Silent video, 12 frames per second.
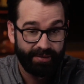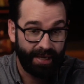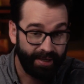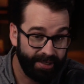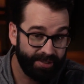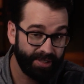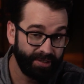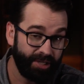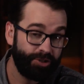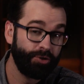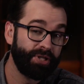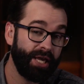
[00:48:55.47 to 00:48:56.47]
That is,
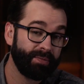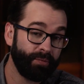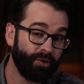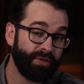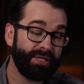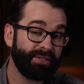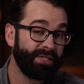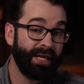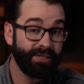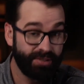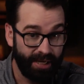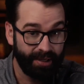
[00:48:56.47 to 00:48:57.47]
unless you take more than
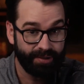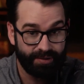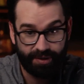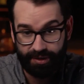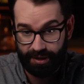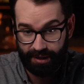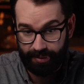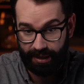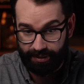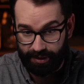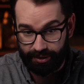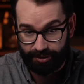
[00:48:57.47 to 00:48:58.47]
10 seconds to think
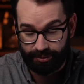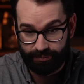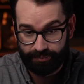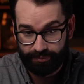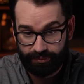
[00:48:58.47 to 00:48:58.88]
about the issue,